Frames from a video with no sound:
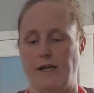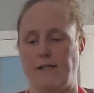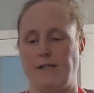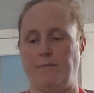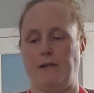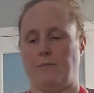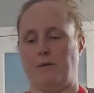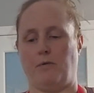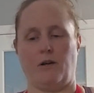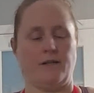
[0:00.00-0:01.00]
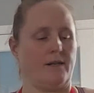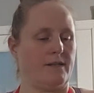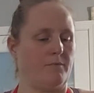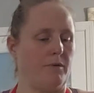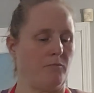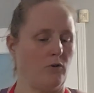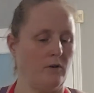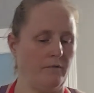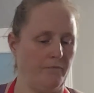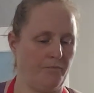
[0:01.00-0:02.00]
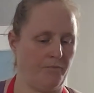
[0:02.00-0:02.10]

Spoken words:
and speed up the process a bit more.